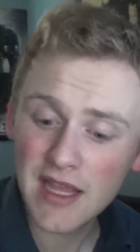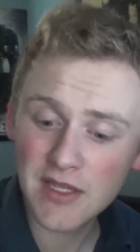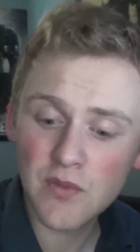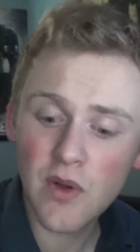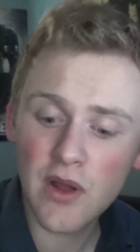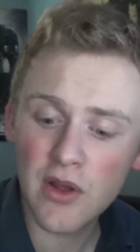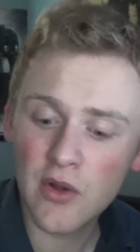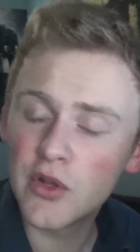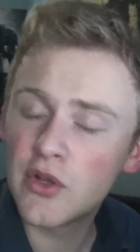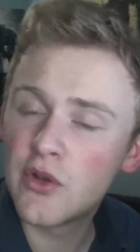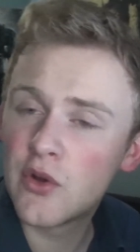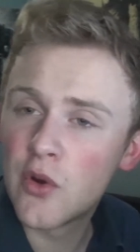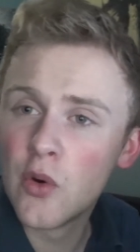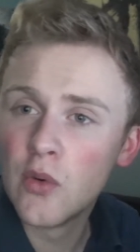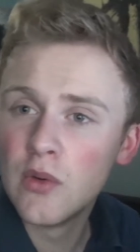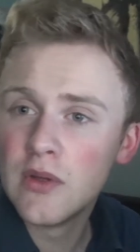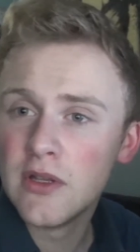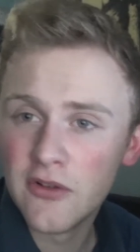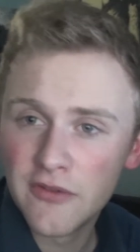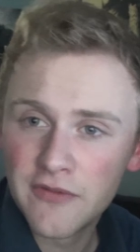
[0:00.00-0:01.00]
It's quite quite a
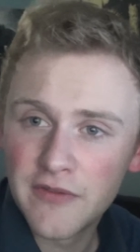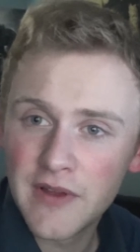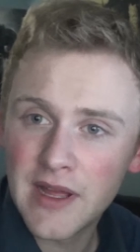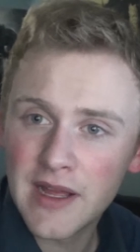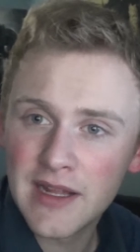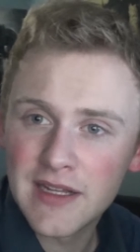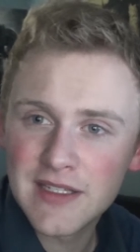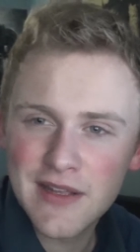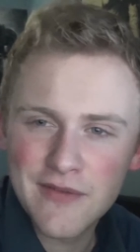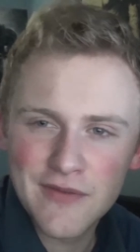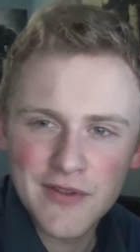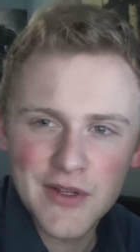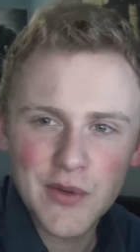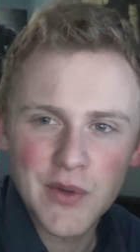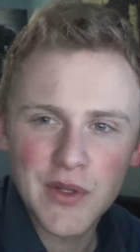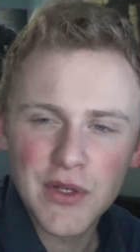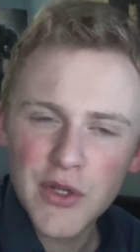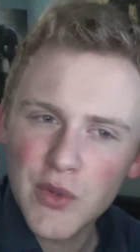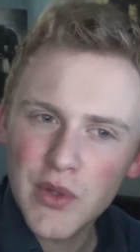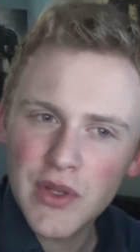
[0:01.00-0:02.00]
cool, little thing that's given
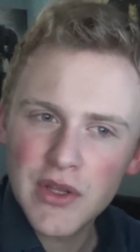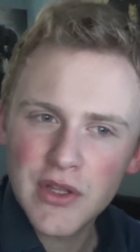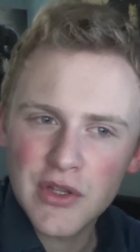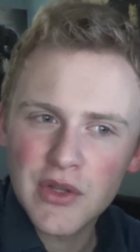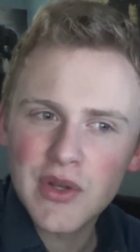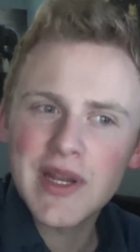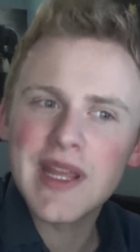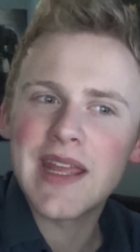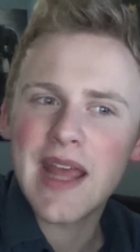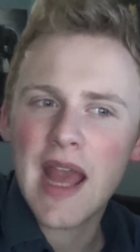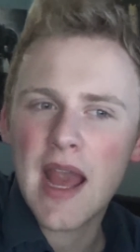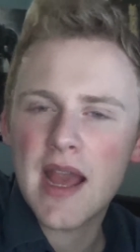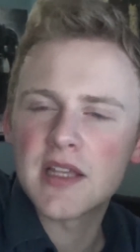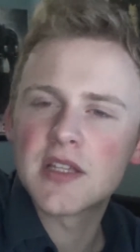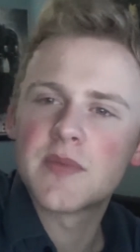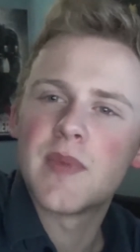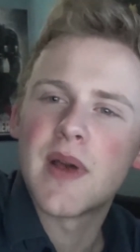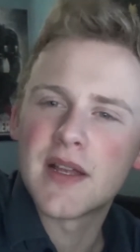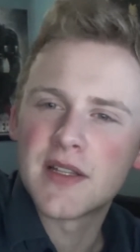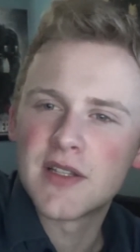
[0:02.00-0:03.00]
you a new unique
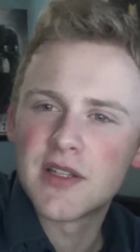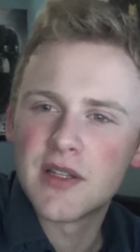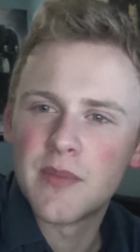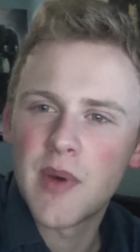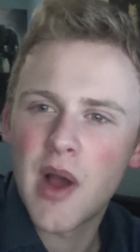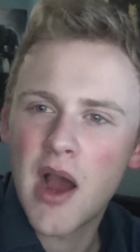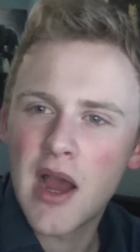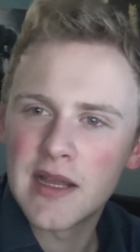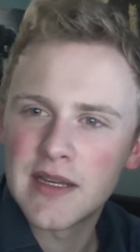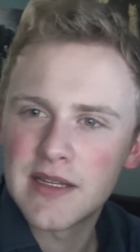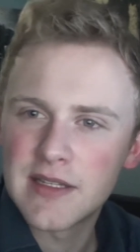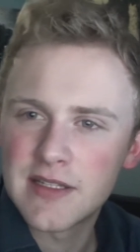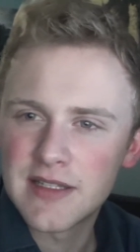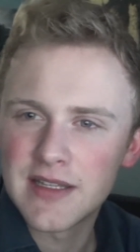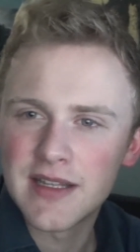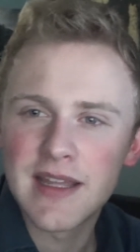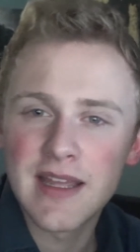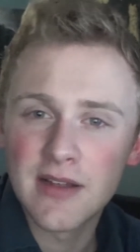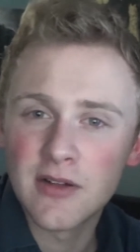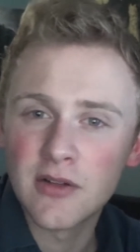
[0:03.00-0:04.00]
aspect behind it
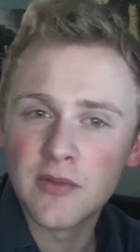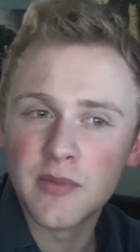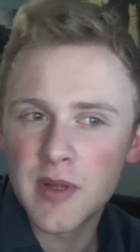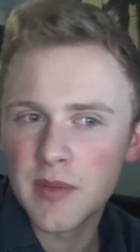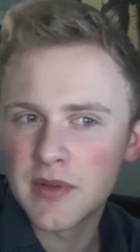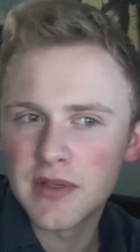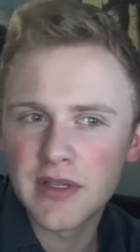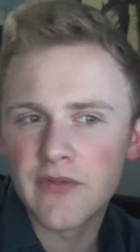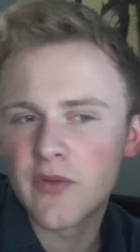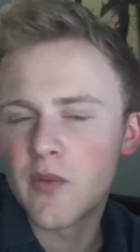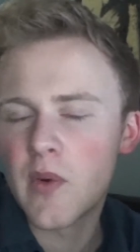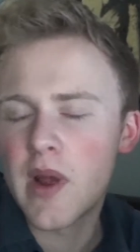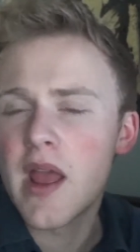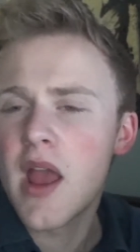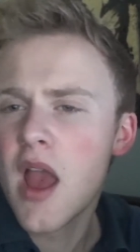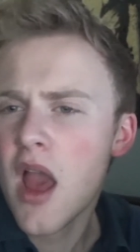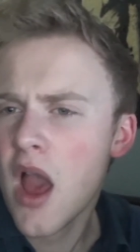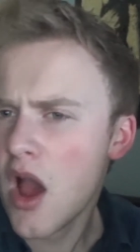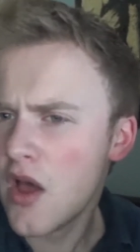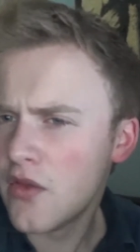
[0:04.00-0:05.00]
to kill people in a different
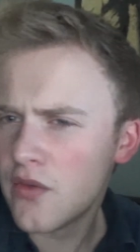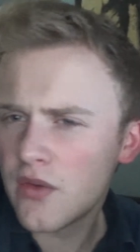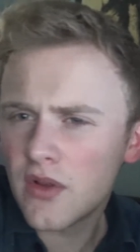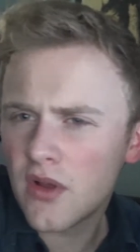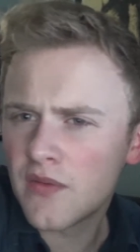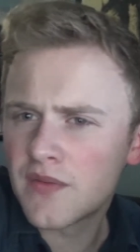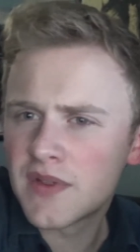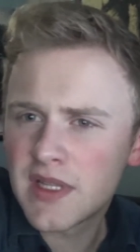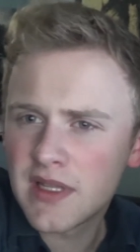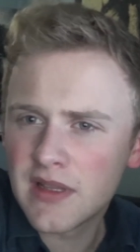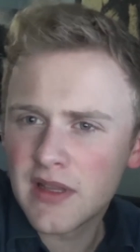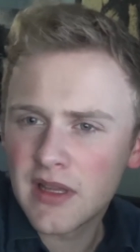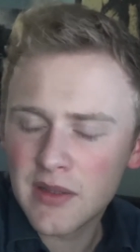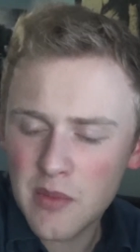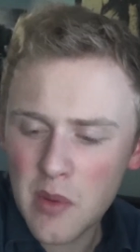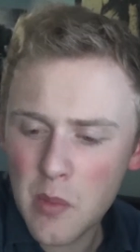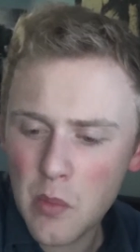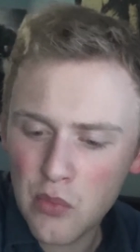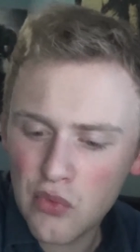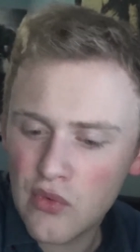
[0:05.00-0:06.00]
way. Not obviously
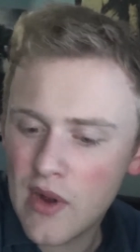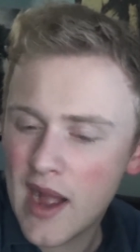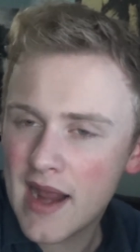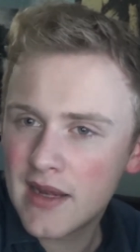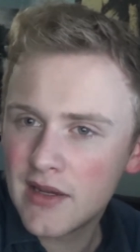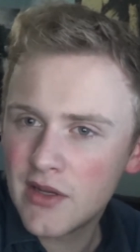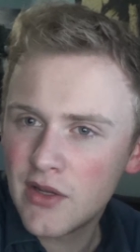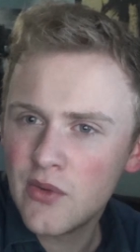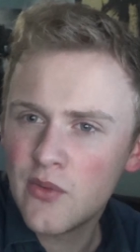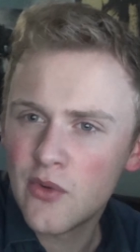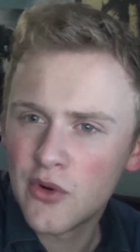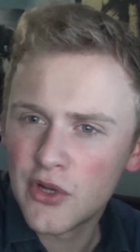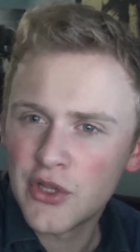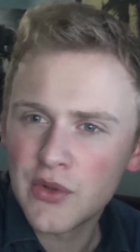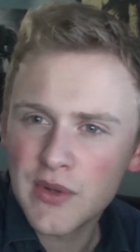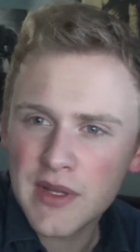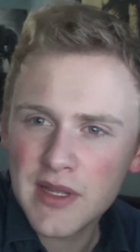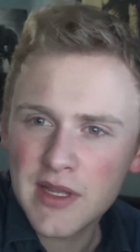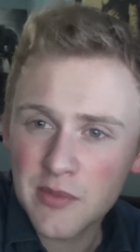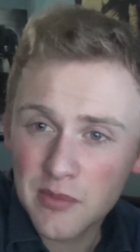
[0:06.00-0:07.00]
like brand new or
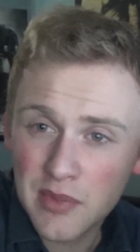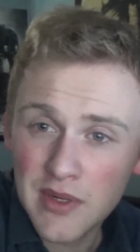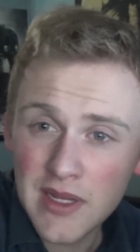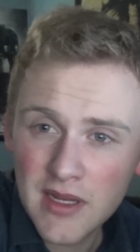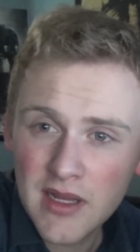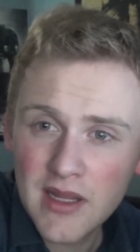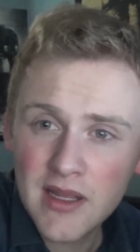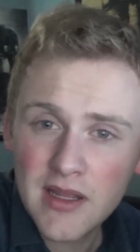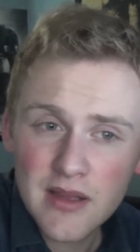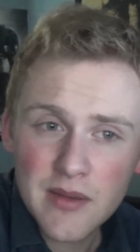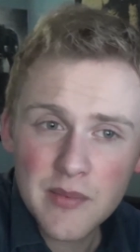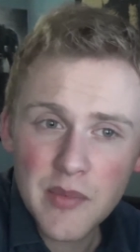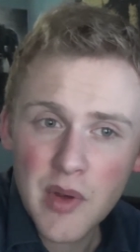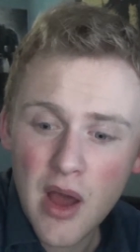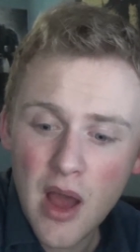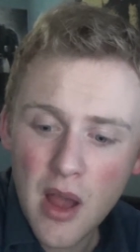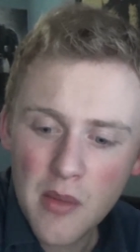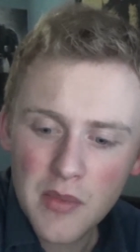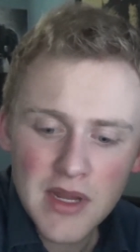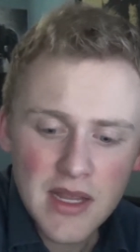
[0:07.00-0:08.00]
unique completely,
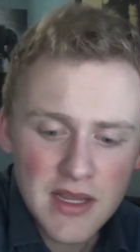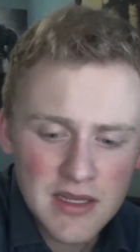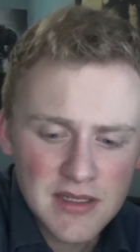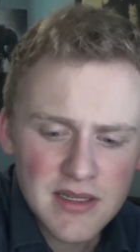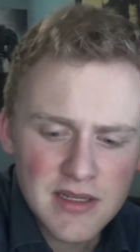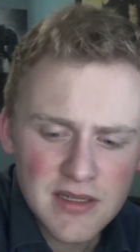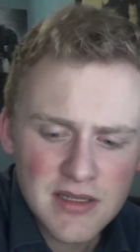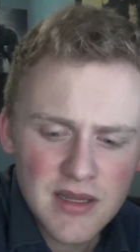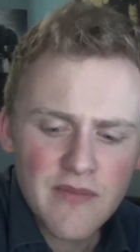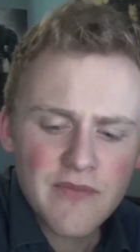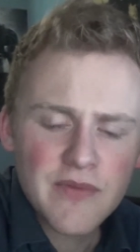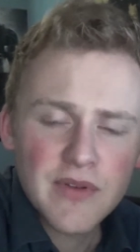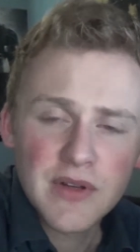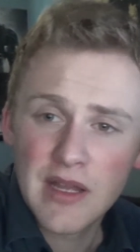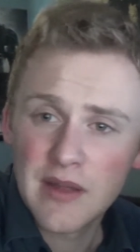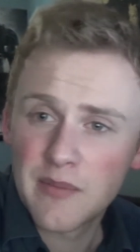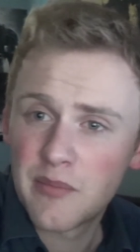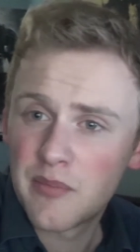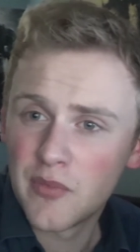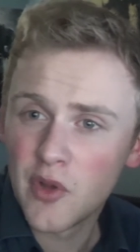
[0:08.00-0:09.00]
but I mean it's uh,
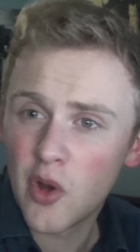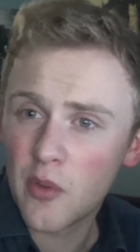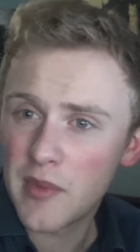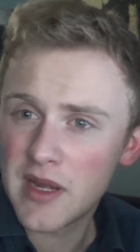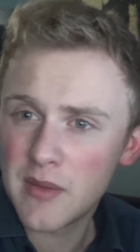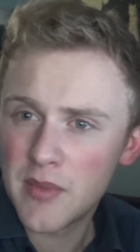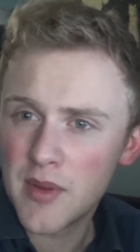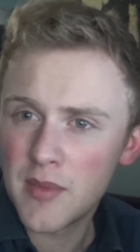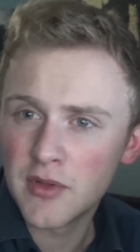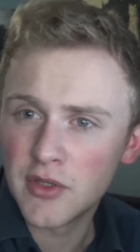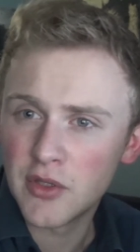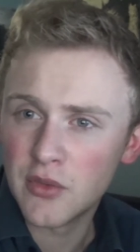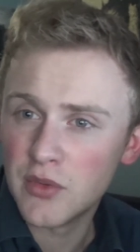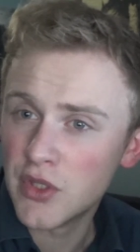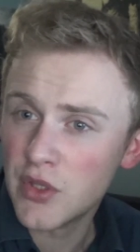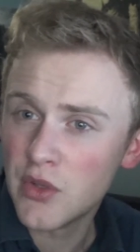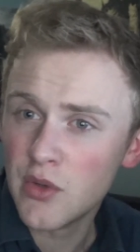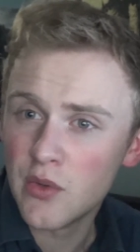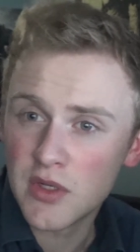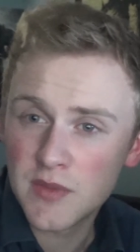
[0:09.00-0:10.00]
something like not many people do
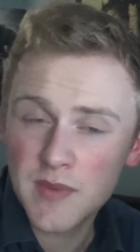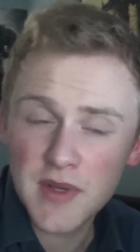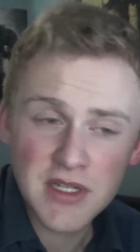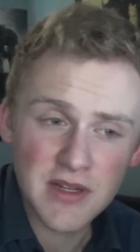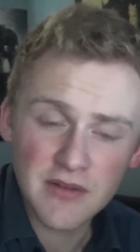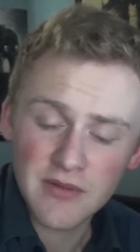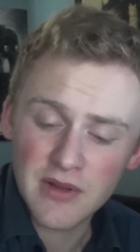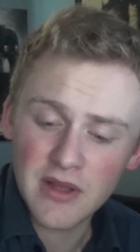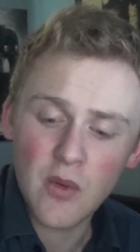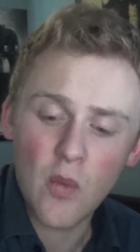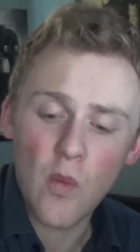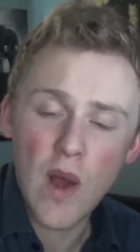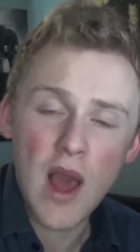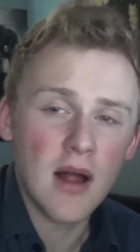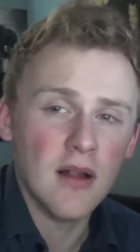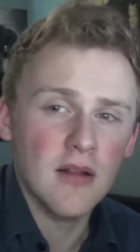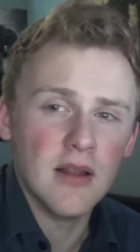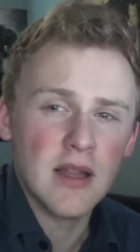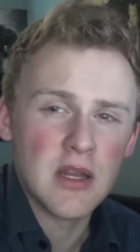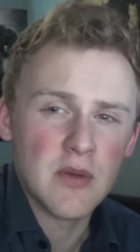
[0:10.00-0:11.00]
do, especially like
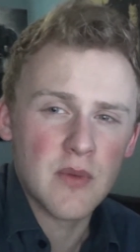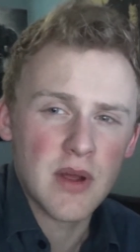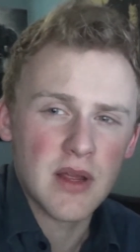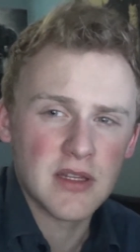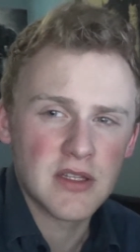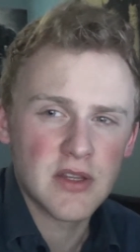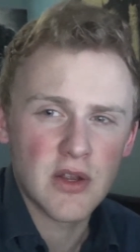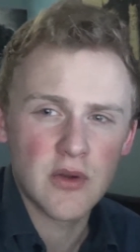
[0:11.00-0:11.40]
well anyway.